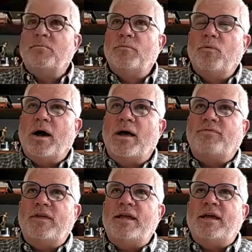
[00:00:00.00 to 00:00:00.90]
I
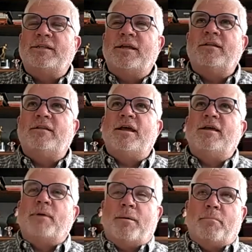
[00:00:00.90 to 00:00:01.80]
think at the end of the day, in
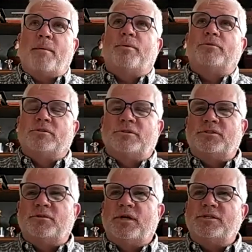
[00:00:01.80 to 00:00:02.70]
my personal
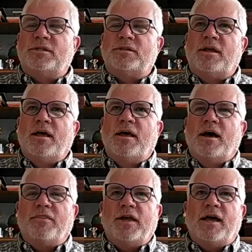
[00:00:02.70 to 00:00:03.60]
situation,
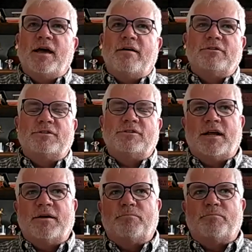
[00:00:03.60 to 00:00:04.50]
I think I have a
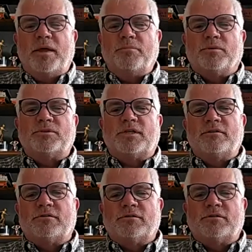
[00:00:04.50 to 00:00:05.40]
set of people
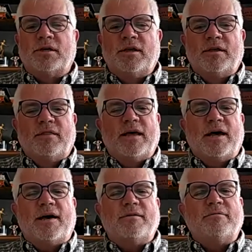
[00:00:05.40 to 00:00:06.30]
skills
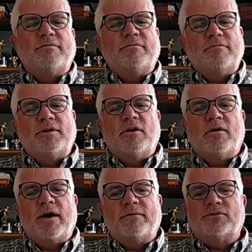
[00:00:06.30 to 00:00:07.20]
that,
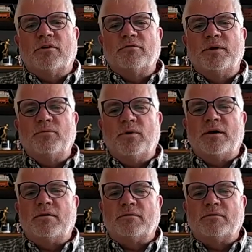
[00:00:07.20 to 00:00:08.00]
have served me well